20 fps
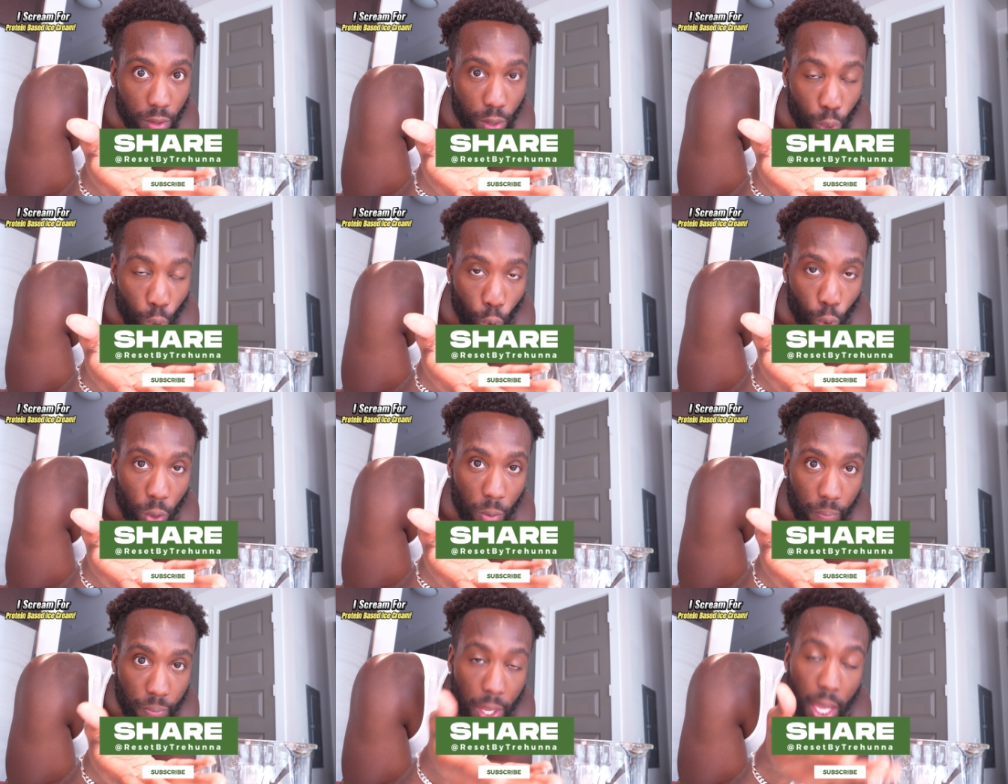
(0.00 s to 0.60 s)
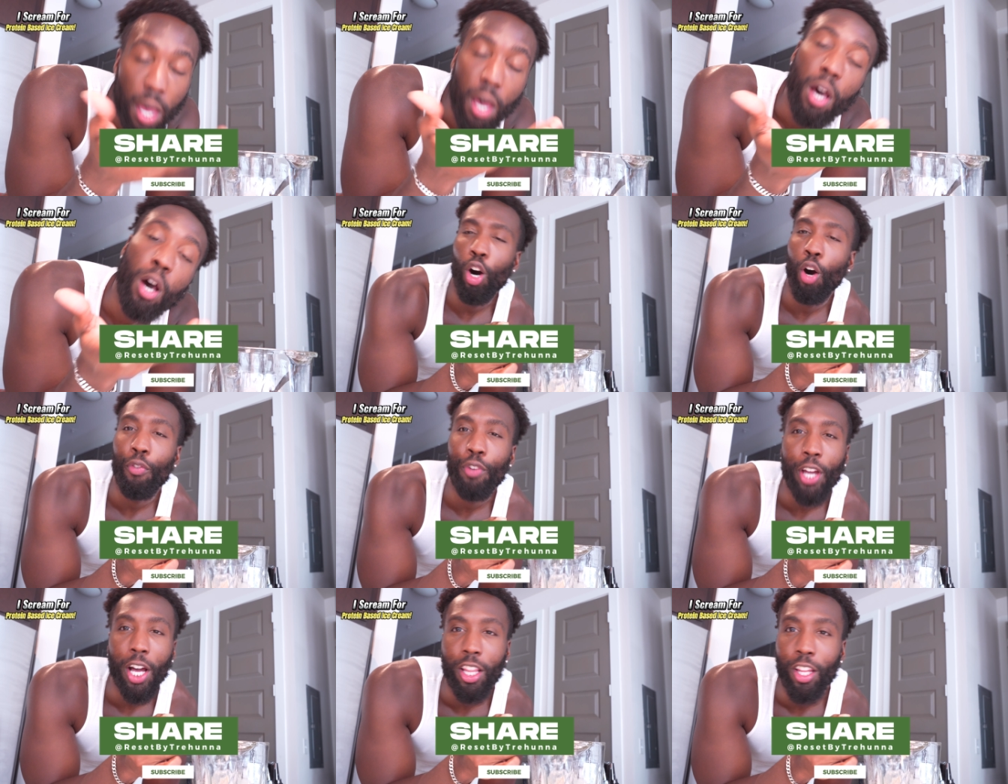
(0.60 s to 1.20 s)
Cool?
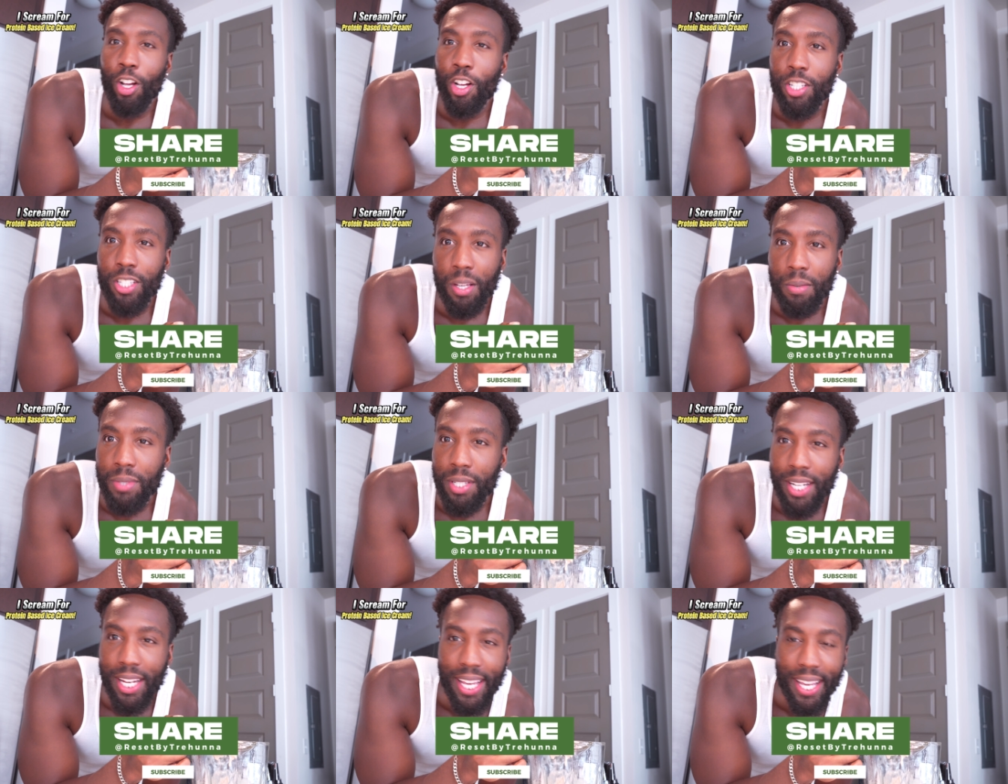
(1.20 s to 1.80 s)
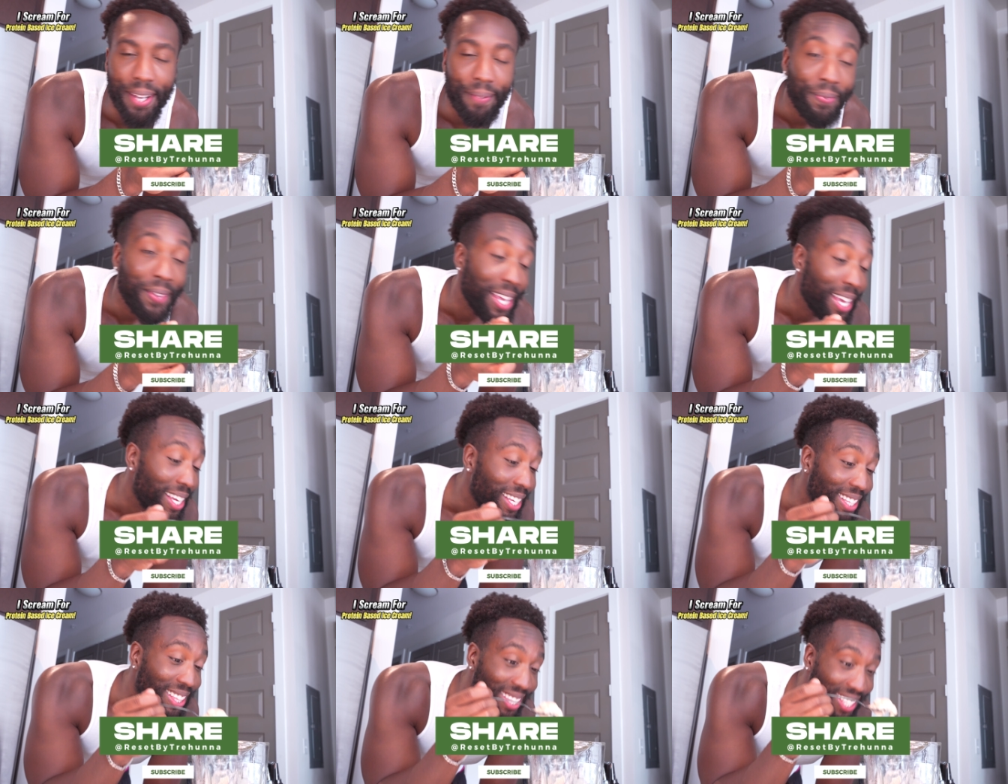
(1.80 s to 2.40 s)
Hope y'all learned something today.
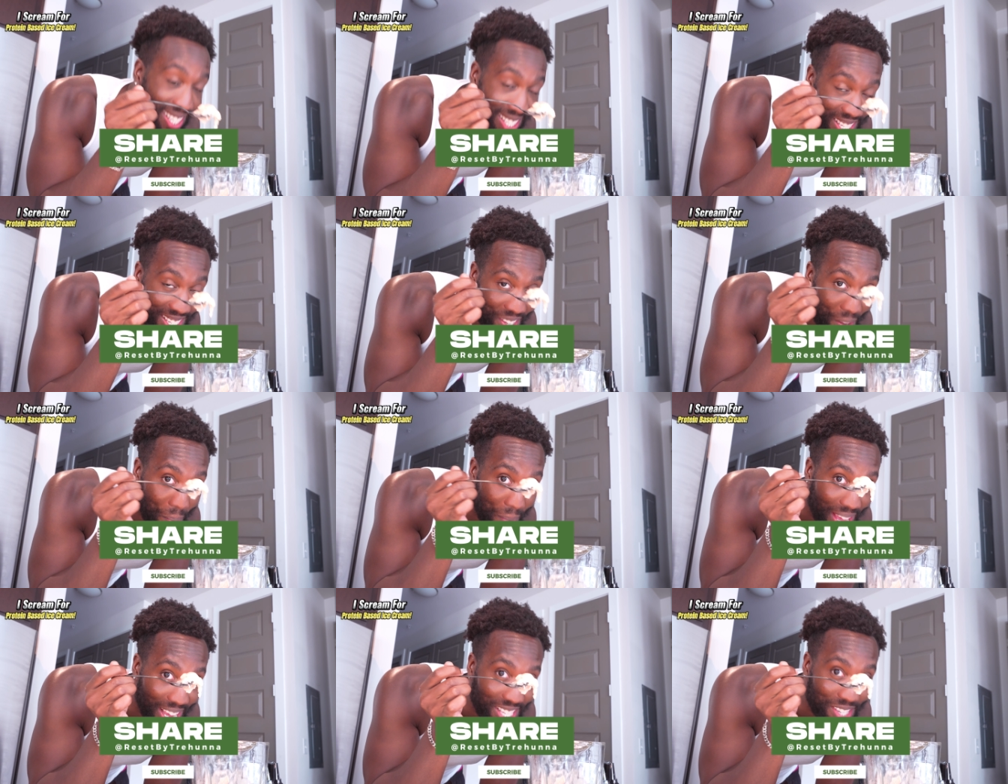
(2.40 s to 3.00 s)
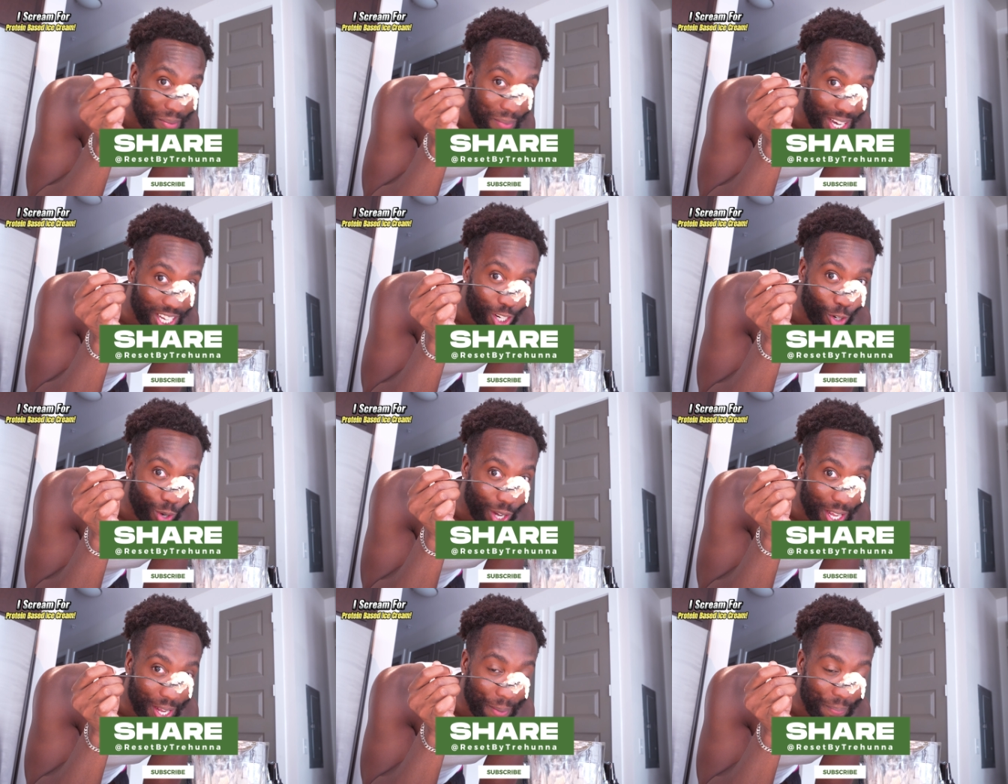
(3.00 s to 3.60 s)
This is amazing, by
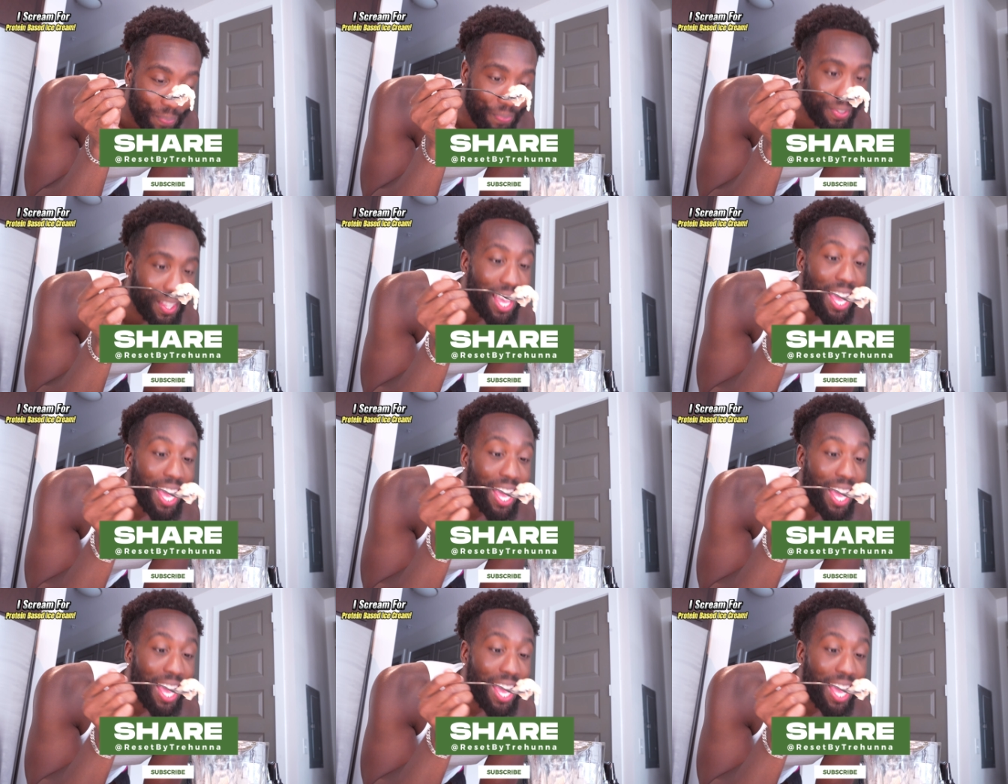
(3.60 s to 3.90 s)
the way.